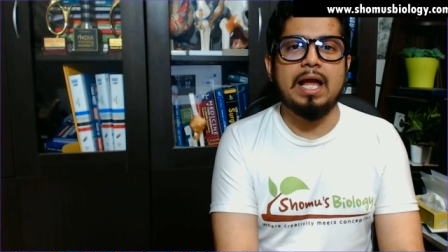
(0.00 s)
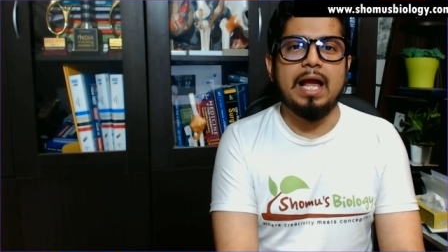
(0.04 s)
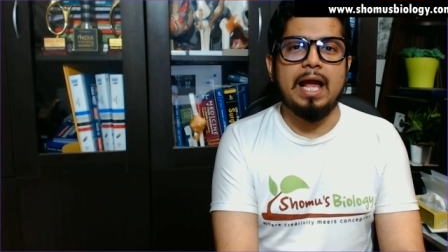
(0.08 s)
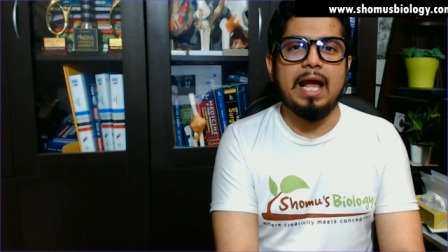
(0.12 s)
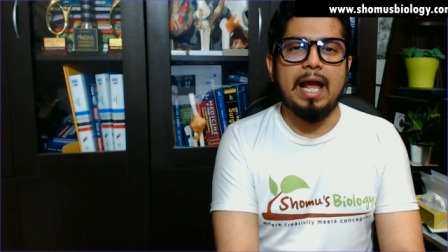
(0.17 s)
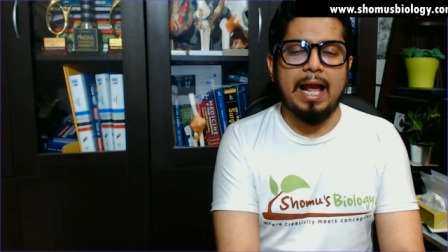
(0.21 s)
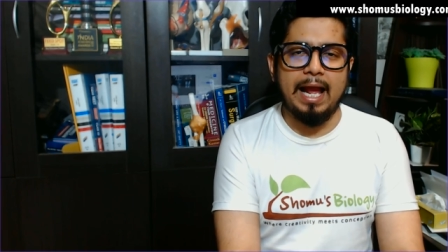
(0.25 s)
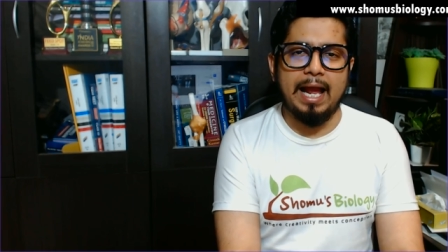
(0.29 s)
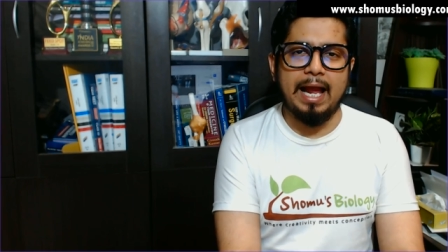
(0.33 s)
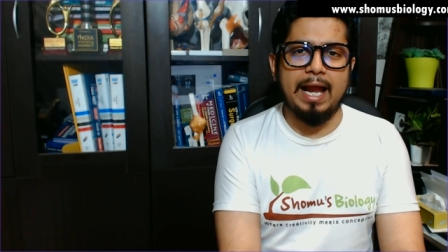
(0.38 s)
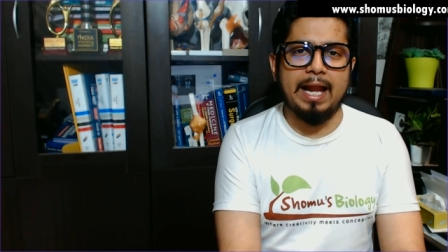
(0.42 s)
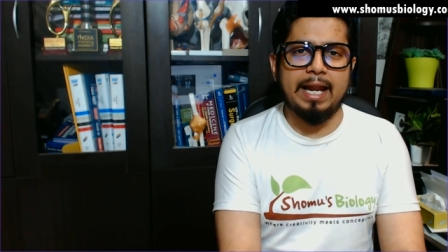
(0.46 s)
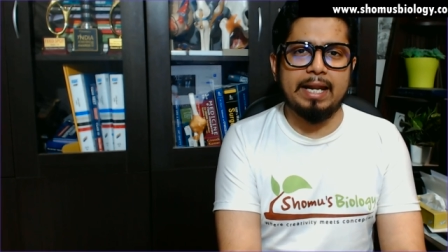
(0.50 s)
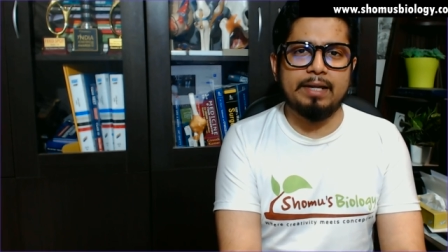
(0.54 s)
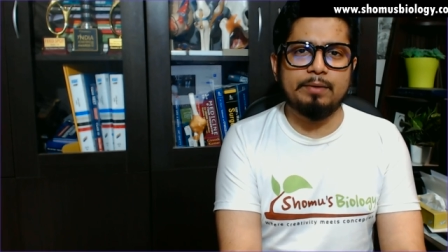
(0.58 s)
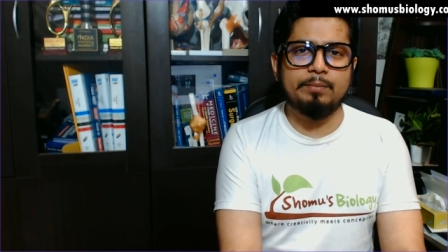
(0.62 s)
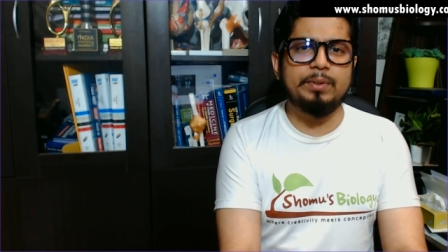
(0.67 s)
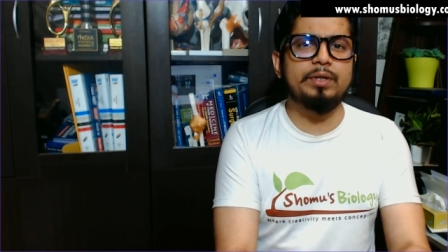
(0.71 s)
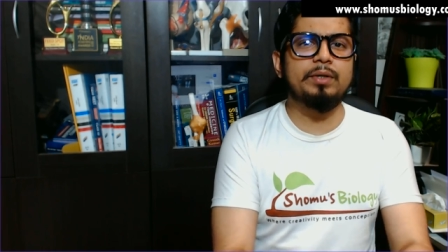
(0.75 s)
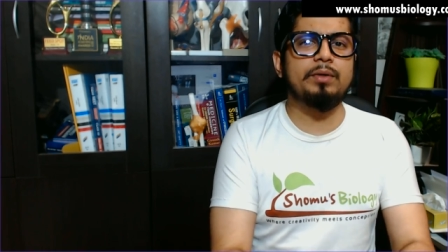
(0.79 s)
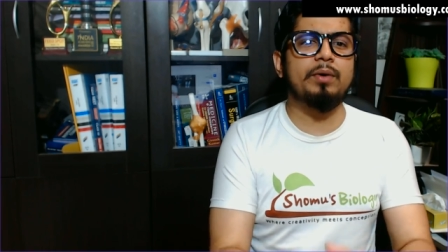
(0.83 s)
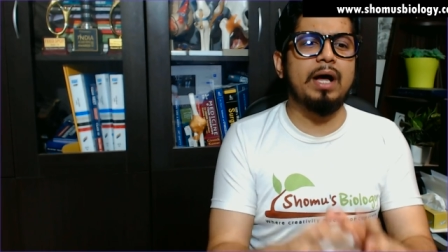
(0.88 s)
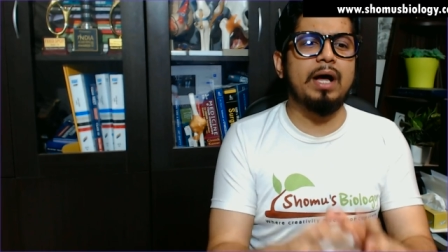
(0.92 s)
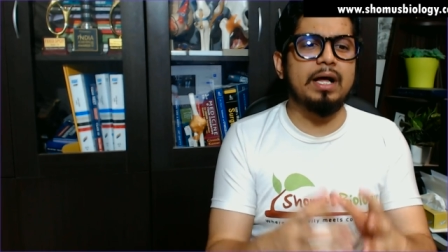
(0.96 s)
And
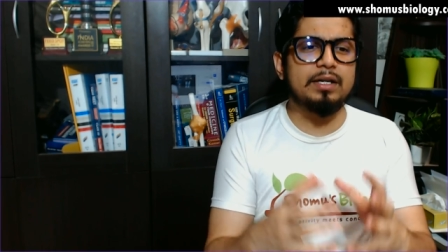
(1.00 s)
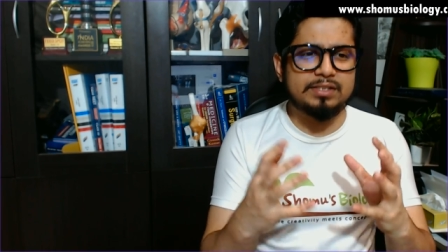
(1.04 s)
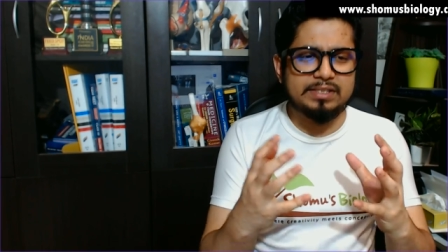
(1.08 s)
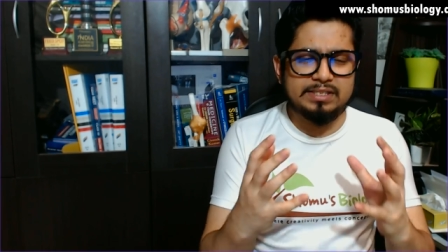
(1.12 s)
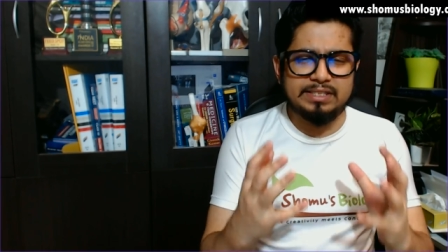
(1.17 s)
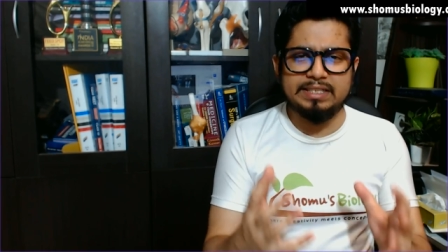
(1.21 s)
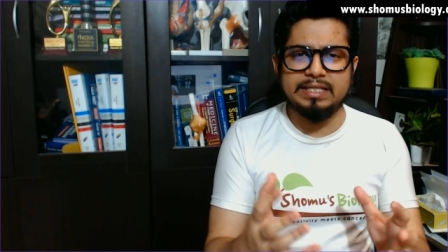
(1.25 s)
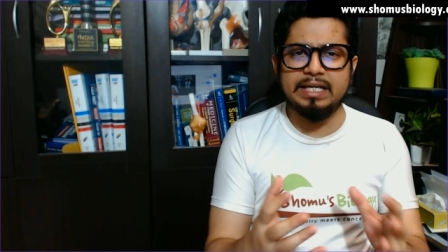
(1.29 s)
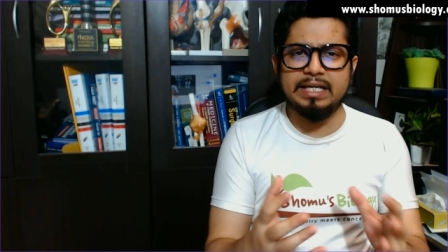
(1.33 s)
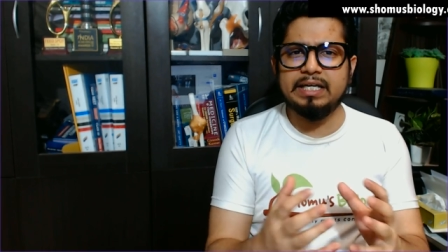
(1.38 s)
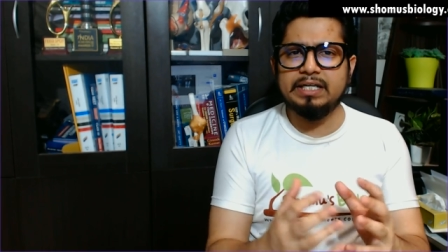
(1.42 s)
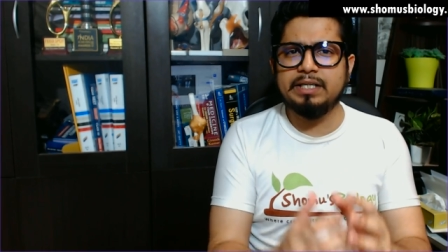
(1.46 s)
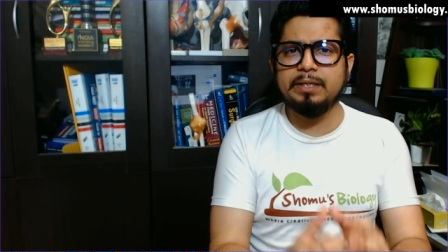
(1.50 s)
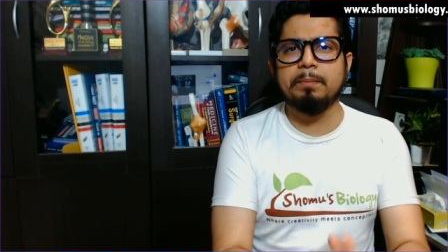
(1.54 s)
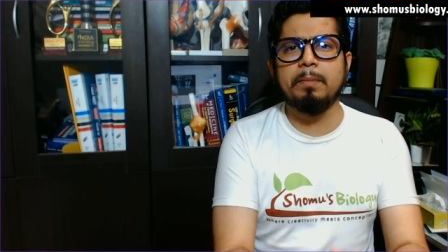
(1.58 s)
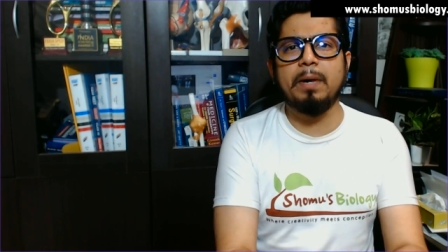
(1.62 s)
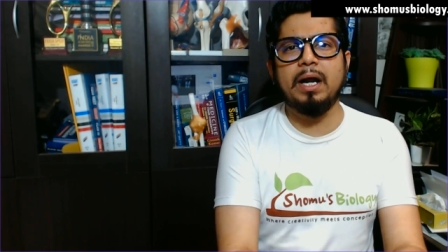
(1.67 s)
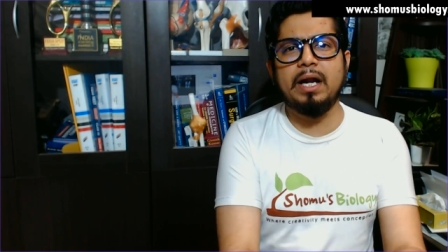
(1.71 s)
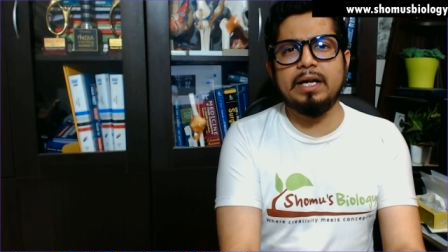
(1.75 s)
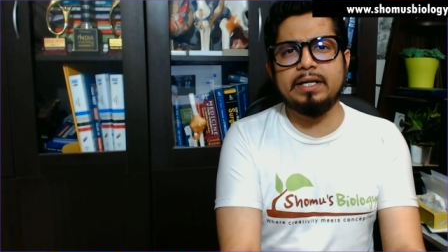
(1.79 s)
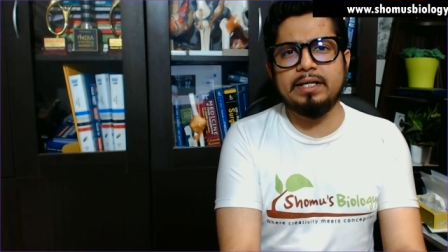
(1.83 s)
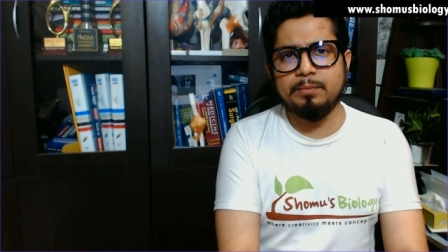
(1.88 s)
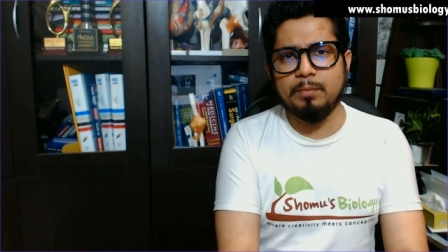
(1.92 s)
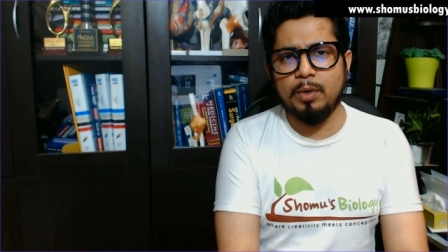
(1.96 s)
we are seeing a
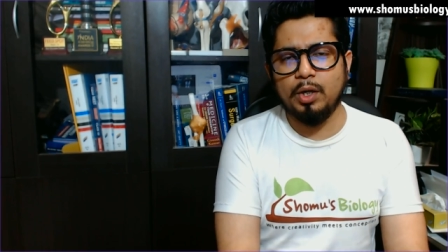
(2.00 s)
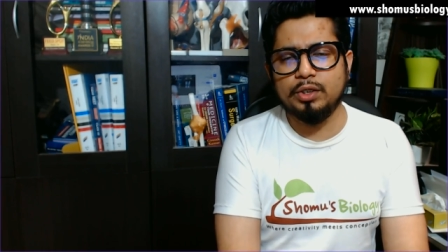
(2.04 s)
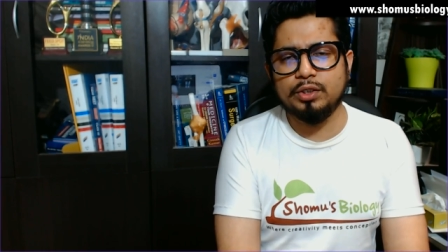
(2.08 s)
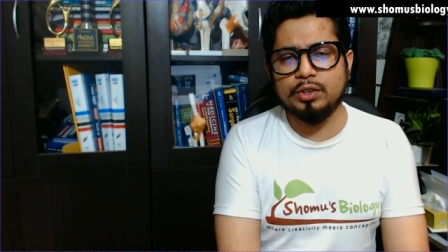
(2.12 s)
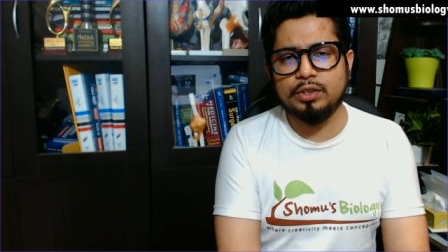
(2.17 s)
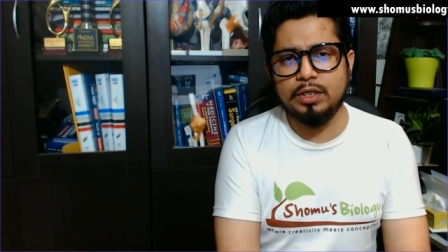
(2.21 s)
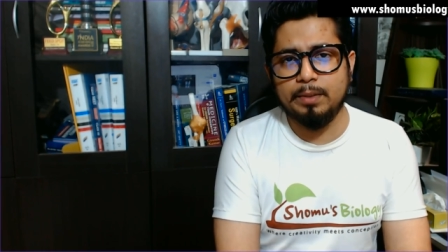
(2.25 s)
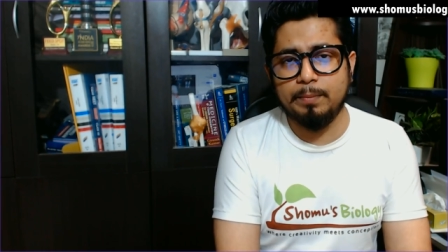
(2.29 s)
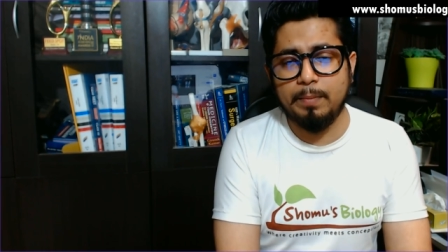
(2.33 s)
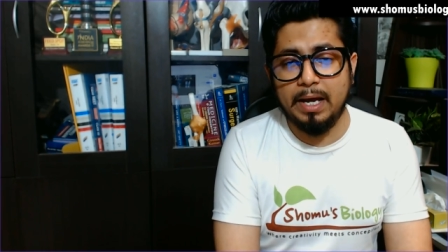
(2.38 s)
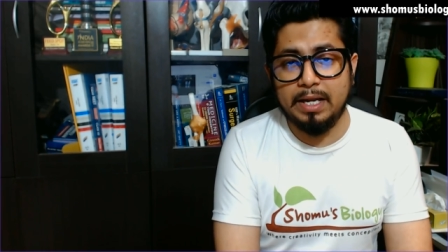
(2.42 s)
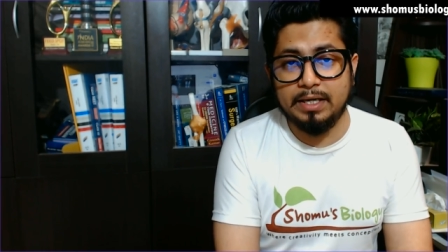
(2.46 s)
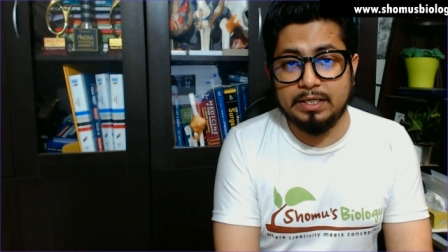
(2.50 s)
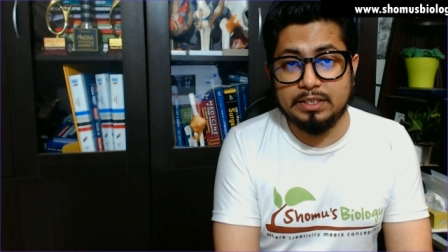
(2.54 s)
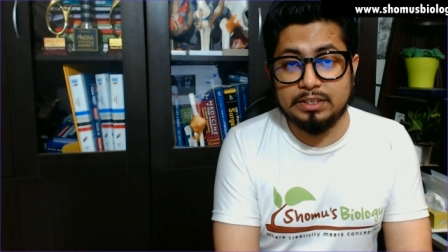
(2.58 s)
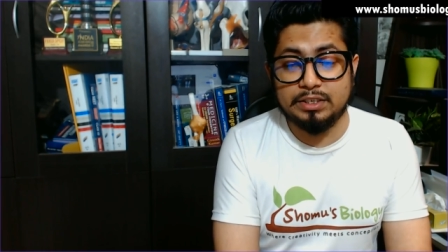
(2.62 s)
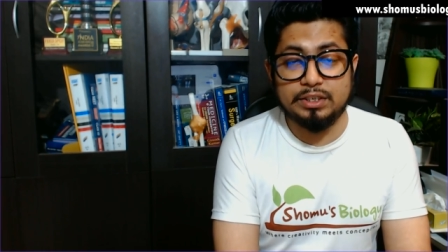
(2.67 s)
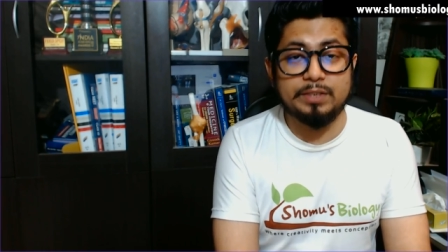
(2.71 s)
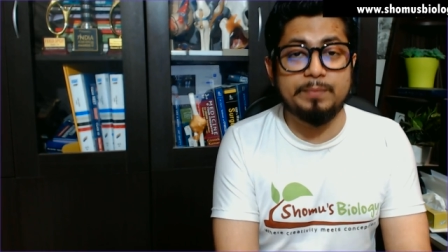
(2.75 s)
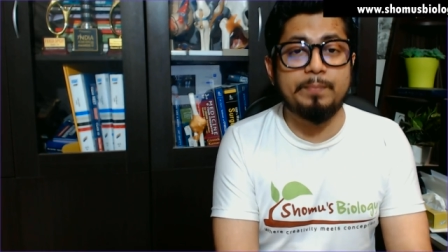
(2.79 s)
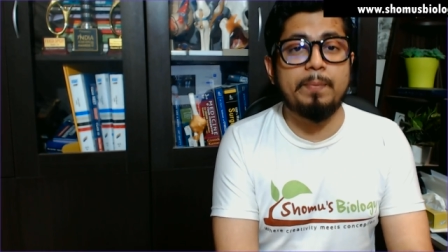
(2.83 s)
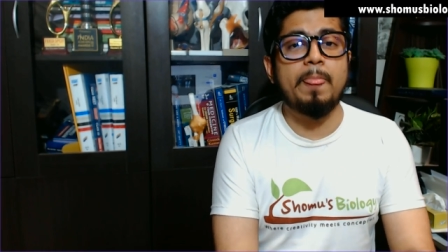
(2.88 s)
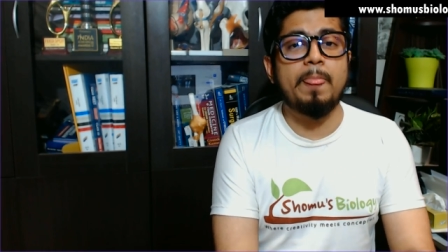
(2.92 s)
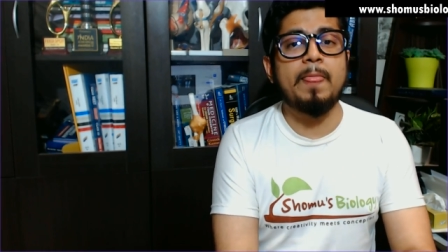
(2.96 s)
demand in molecular
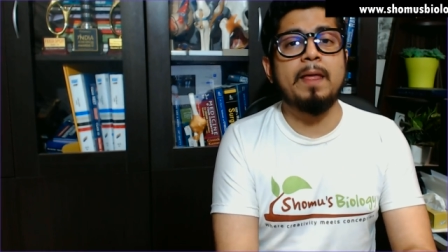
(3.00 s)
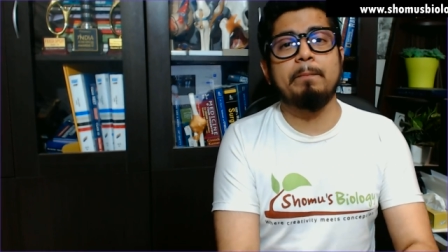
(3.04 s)
biology,